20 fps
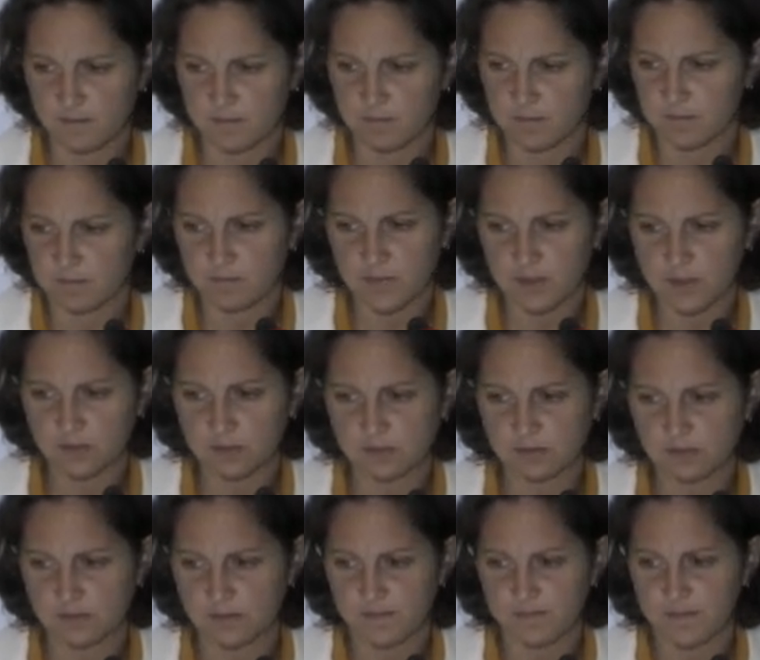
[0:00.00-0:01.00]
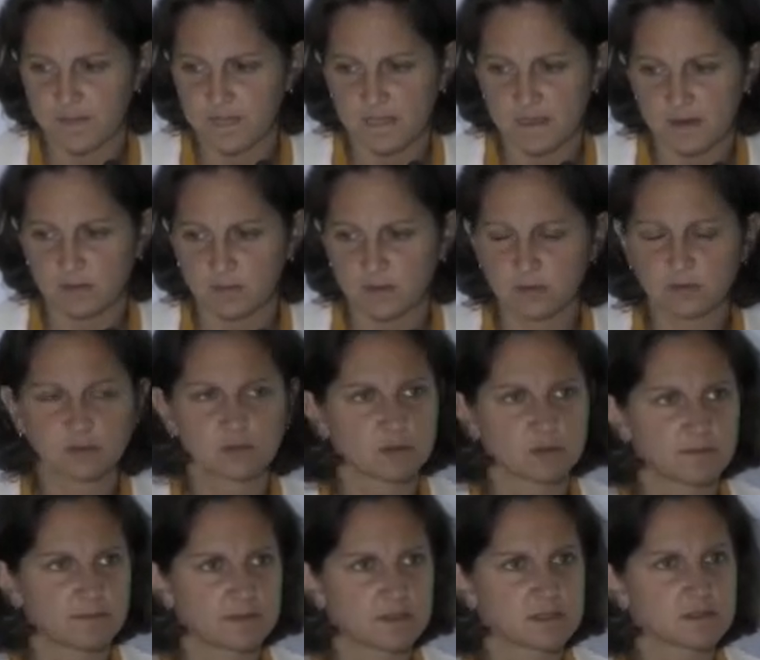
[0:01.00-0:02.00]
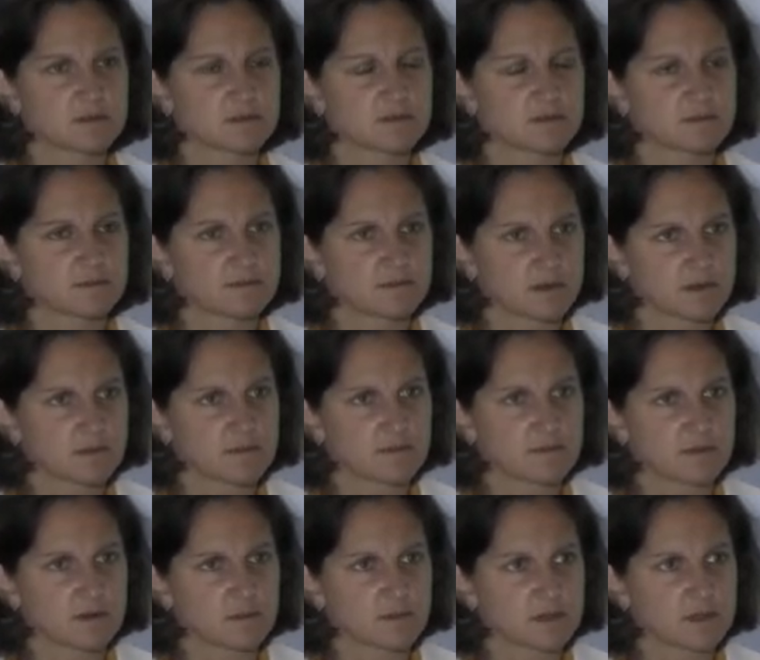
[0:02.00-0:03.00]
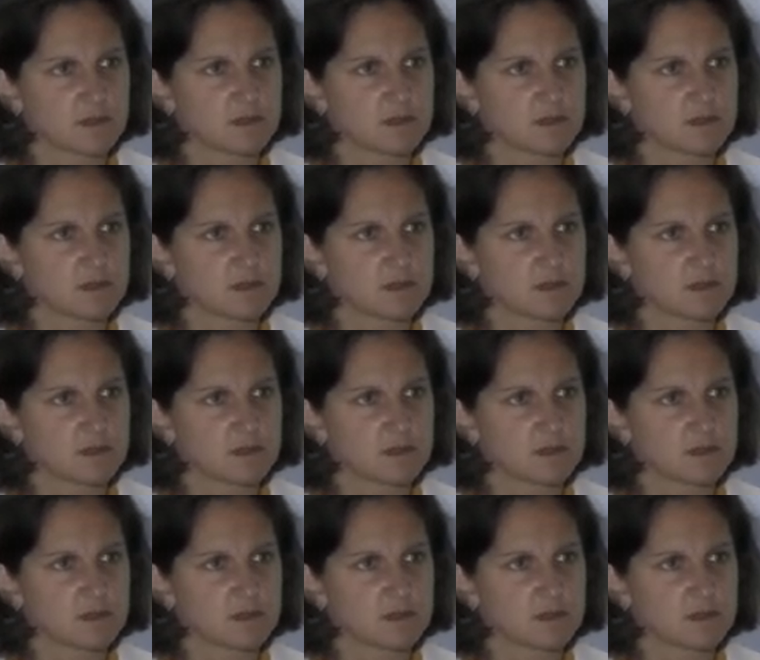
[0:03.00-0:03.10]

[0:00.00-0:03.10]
because we don't know if it's very